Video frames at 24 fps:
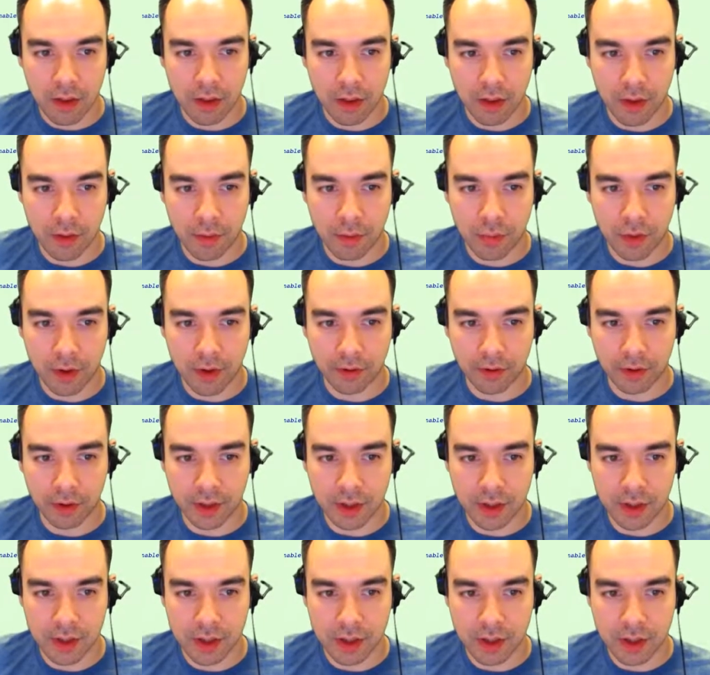the
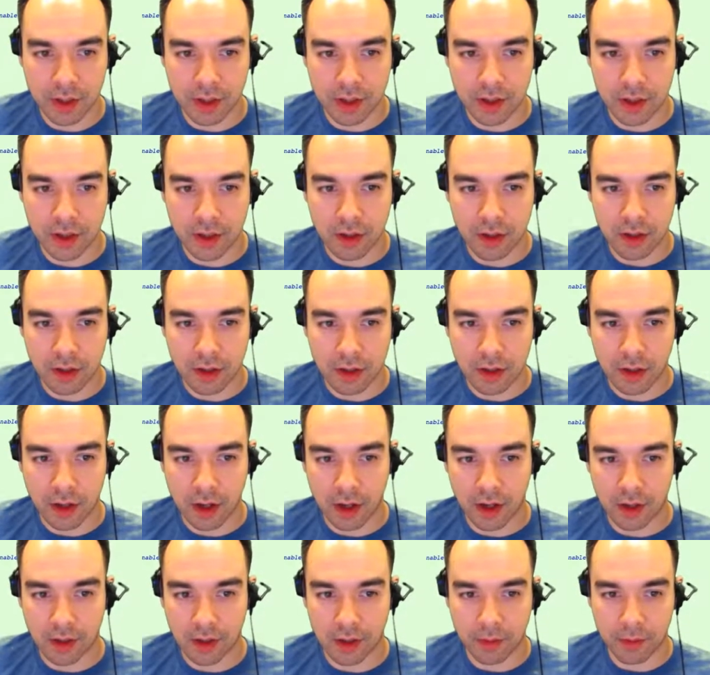privileged
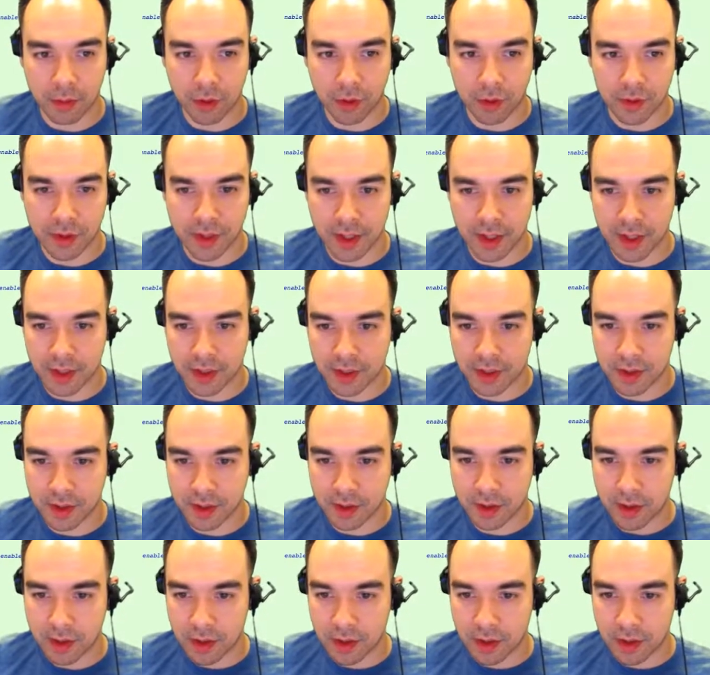content process,